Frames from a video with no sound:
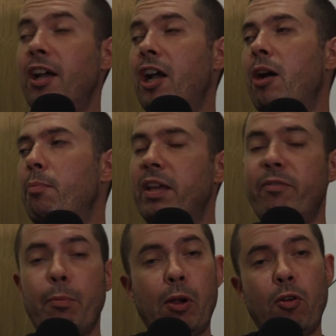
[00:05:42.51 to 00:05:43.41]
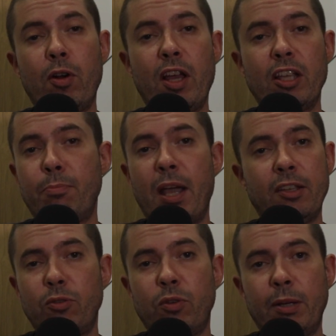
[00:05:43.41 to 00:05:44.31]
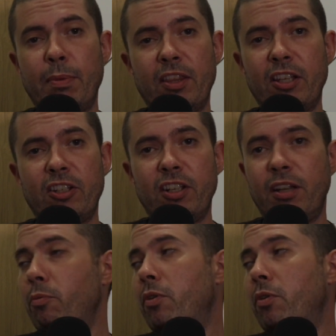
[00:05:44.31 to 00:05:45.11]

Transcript: I can't believe I'm a grown-ass man talking about this shit.